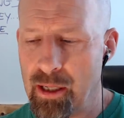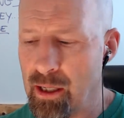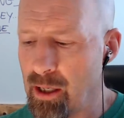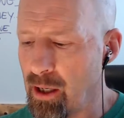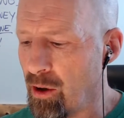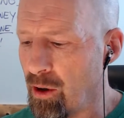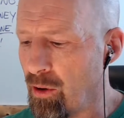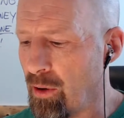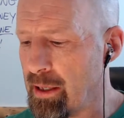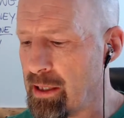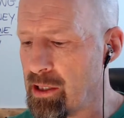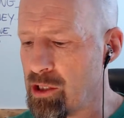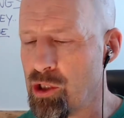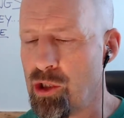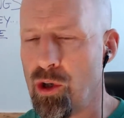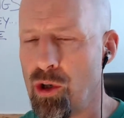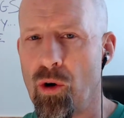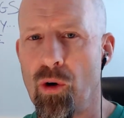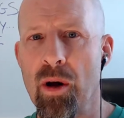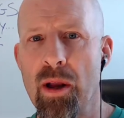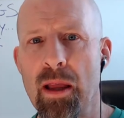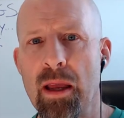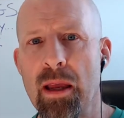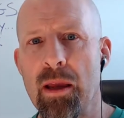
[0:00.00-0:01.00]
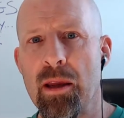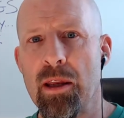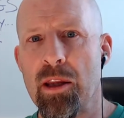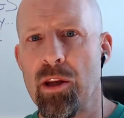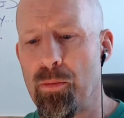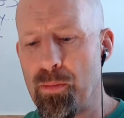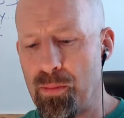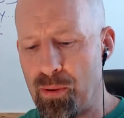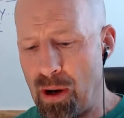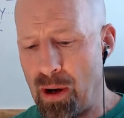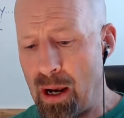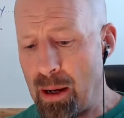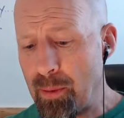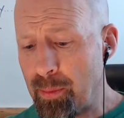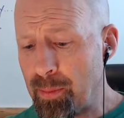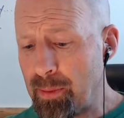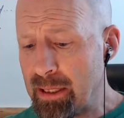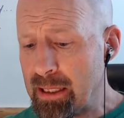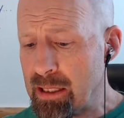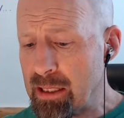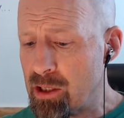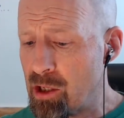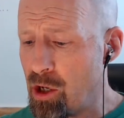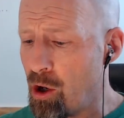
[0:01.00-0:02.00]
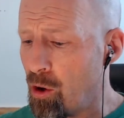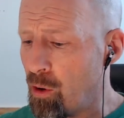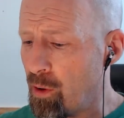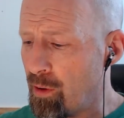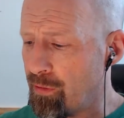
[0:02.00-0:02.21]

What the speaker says: All right, so you probably know,